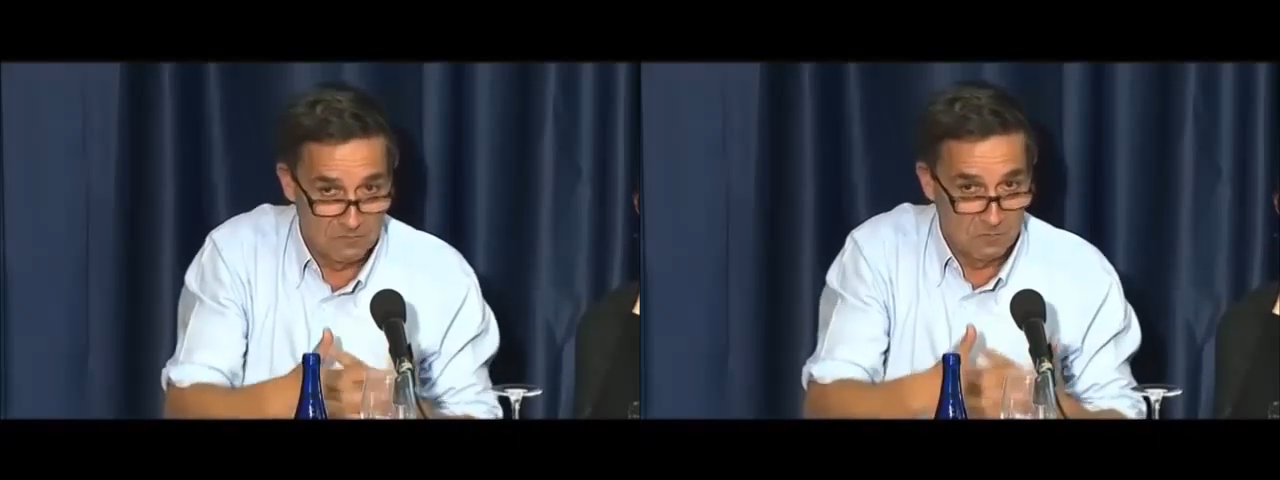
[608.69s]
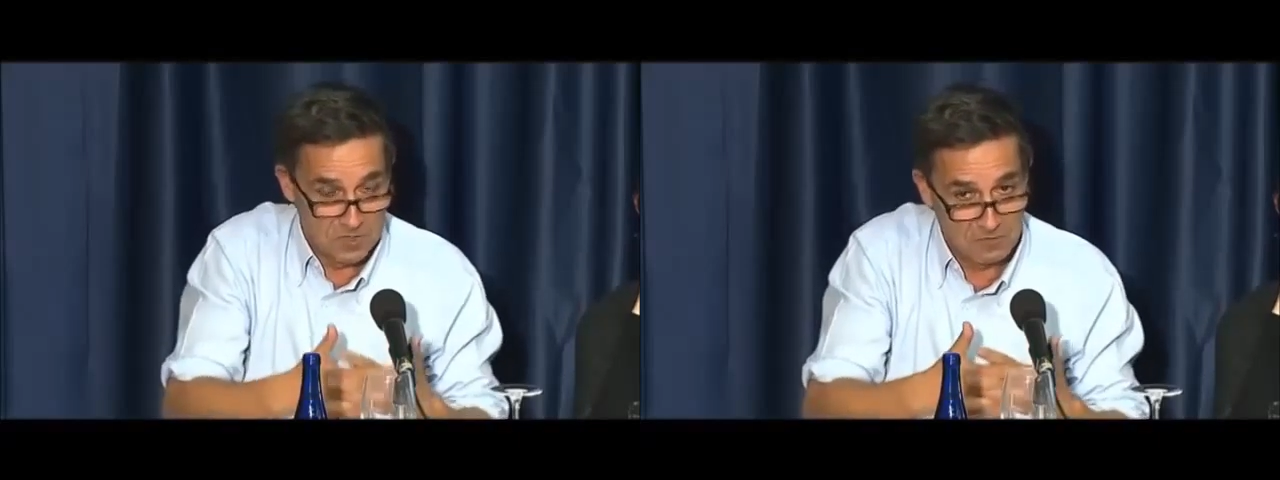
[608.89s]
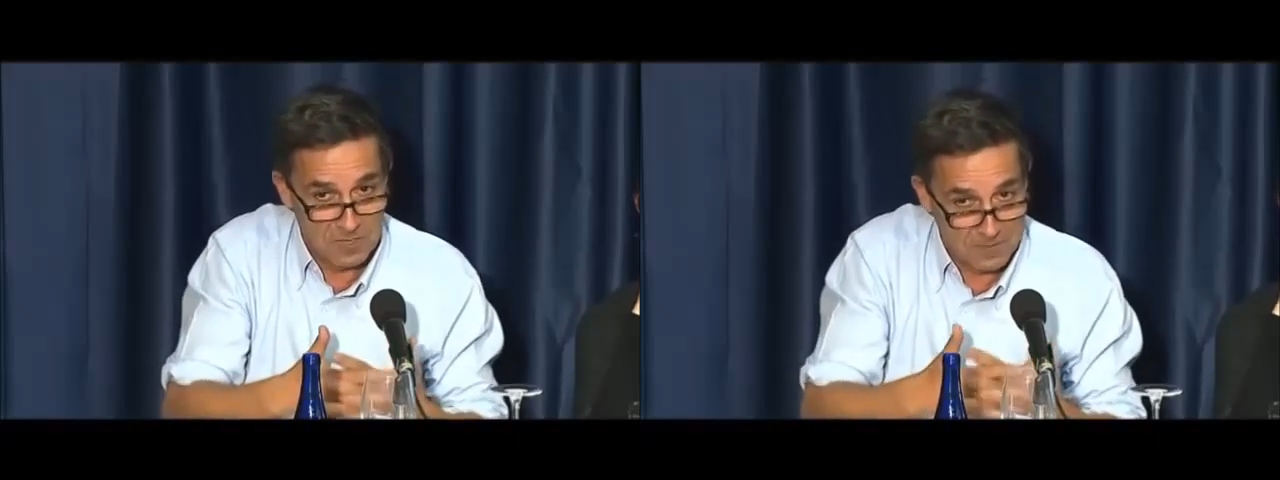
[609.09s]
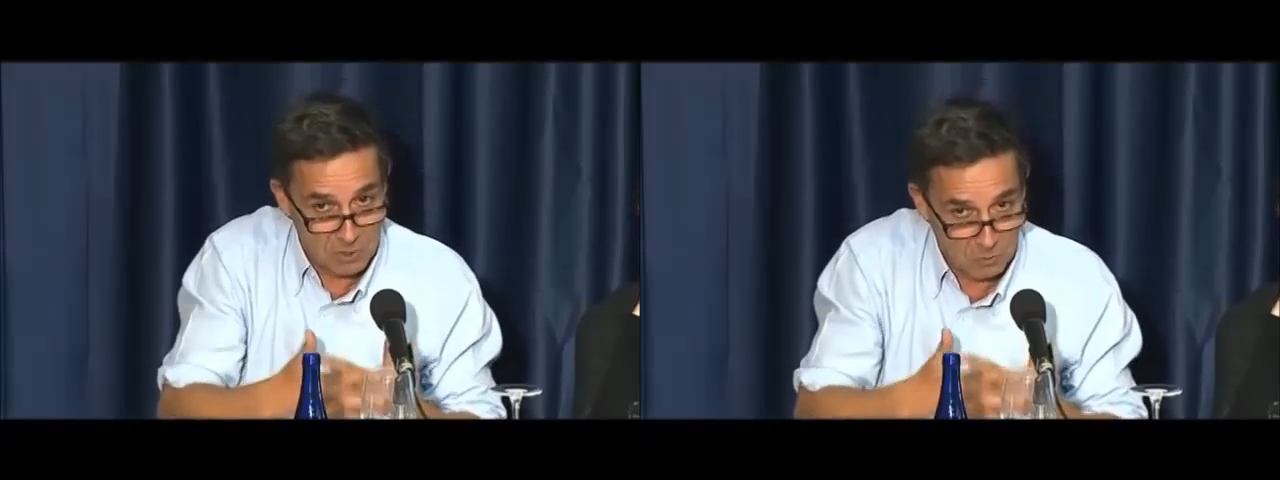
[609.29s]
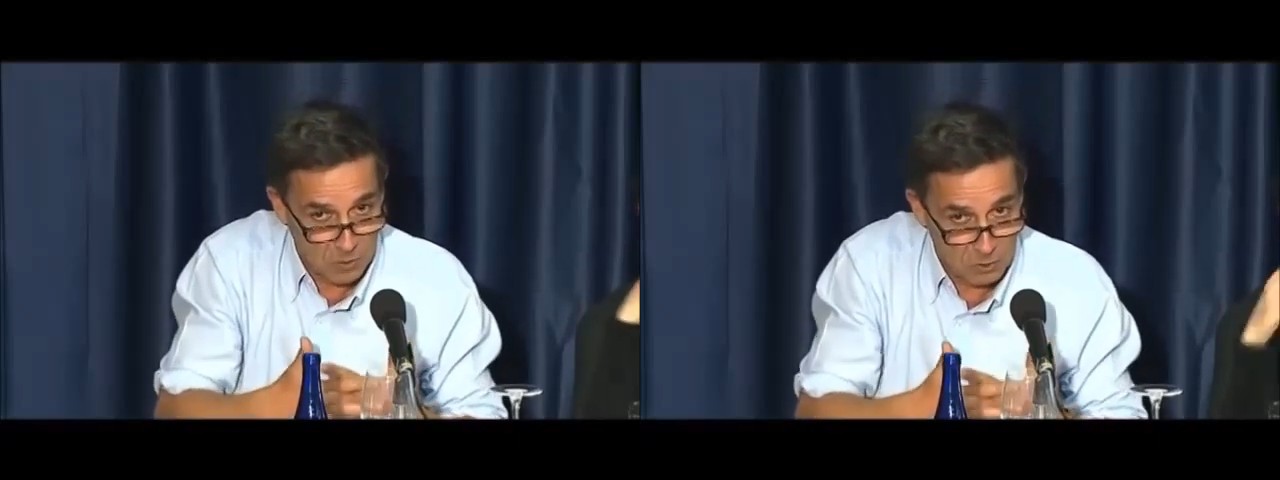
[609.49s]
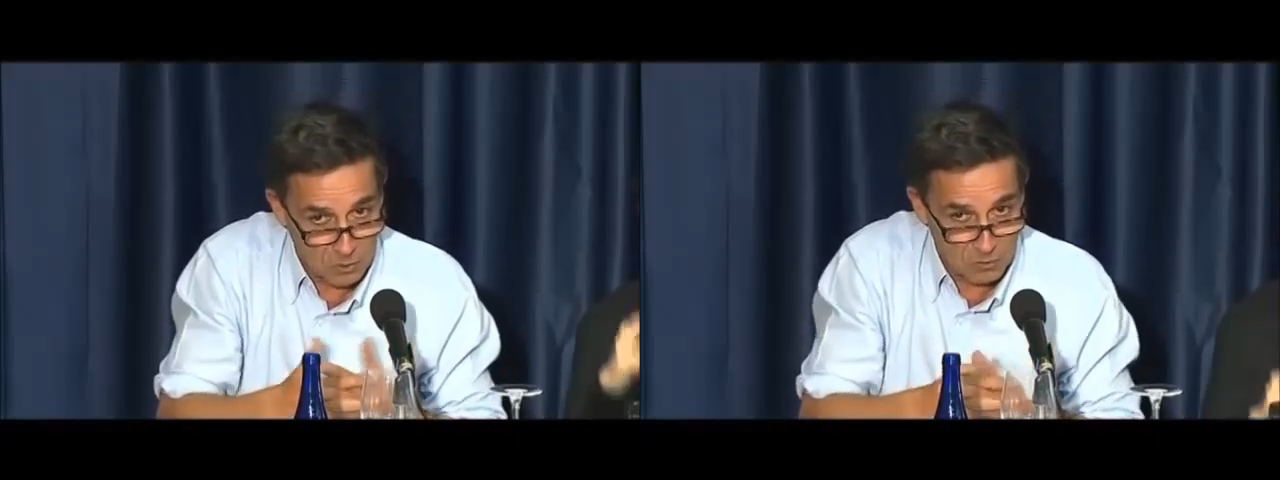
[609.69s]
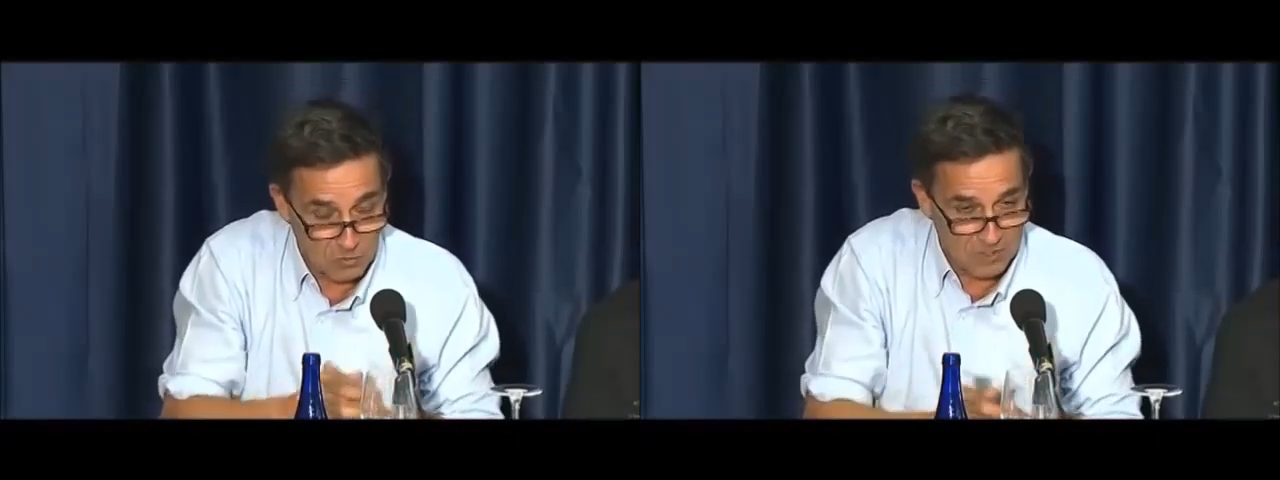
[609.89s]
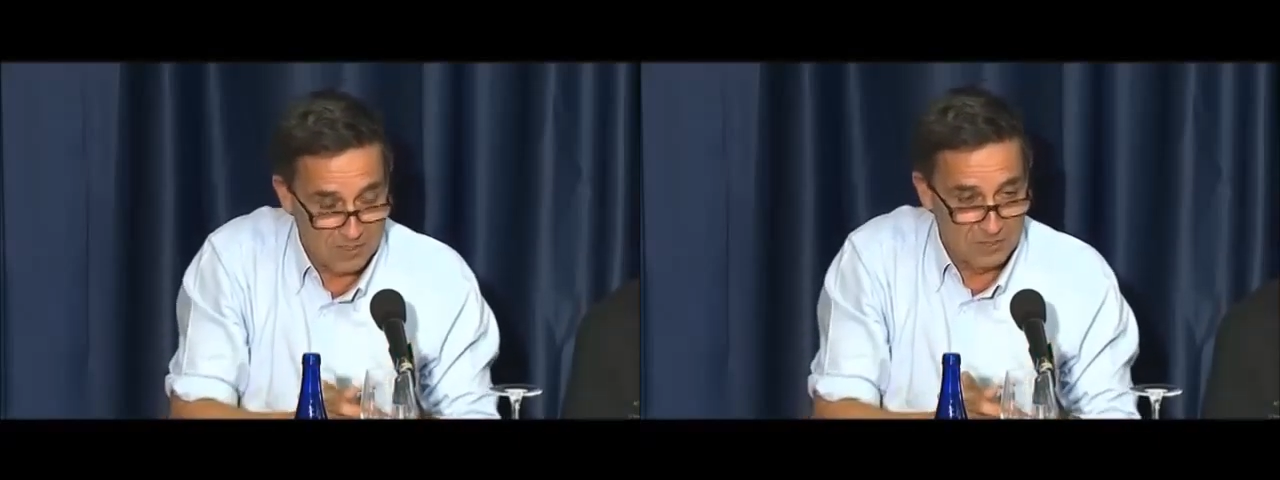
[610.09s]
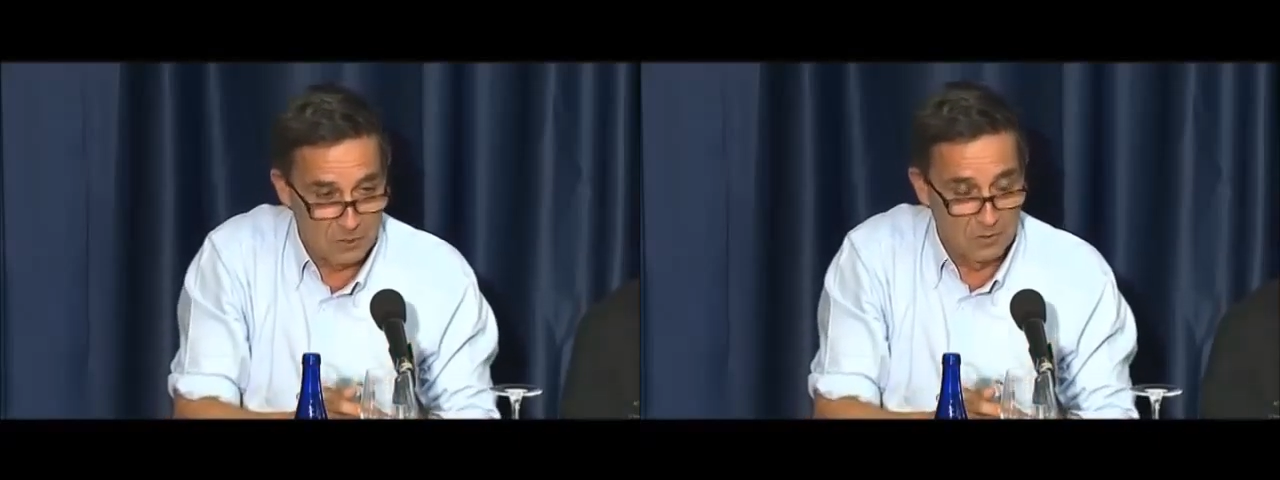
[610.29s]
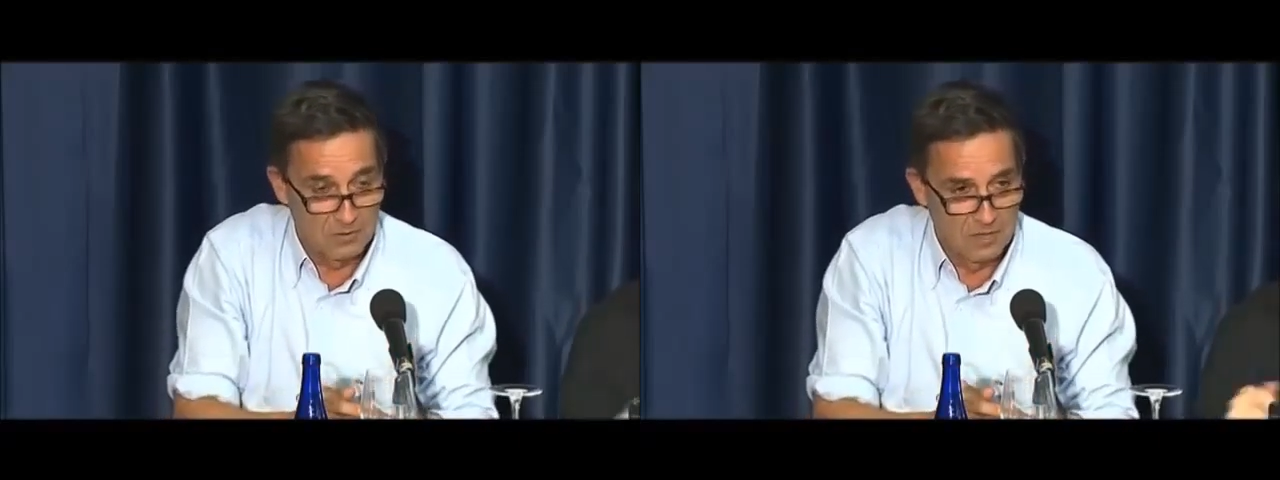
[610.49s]
was very much opposed to
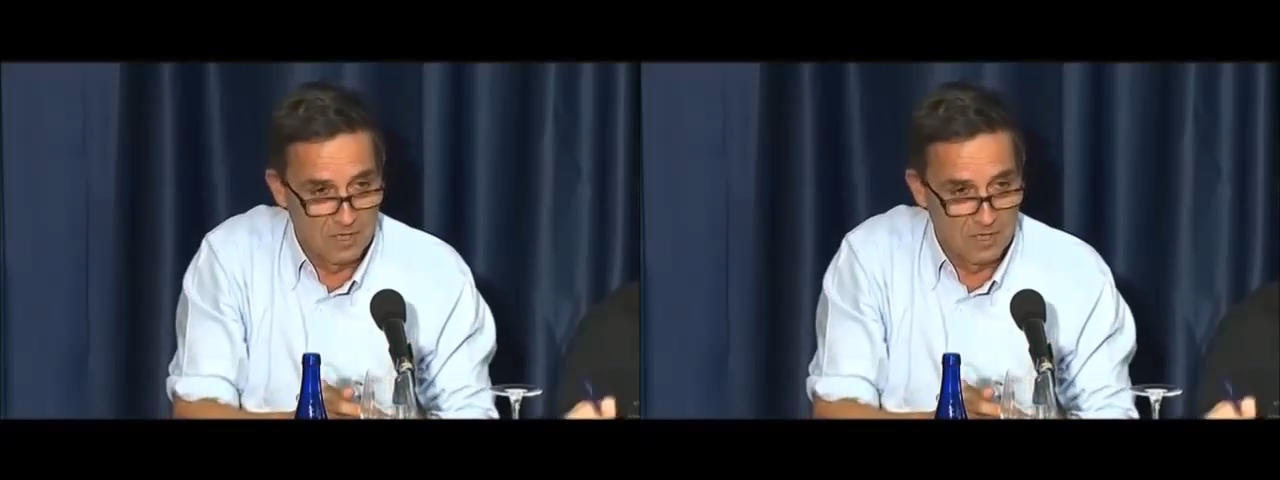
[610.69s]
the